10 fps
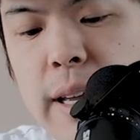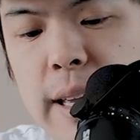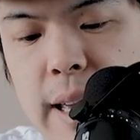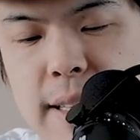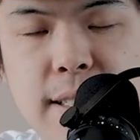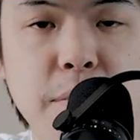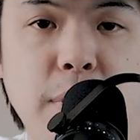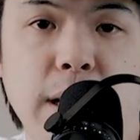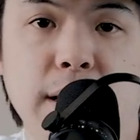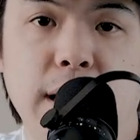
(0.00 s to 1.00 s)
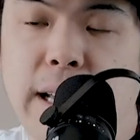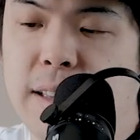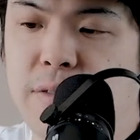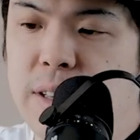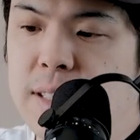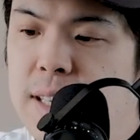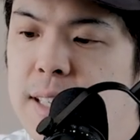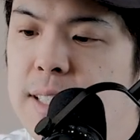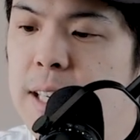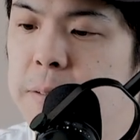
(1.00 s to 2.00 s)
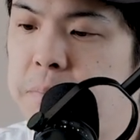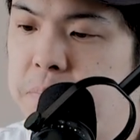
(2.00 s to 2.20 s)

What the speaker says: in something like the V60.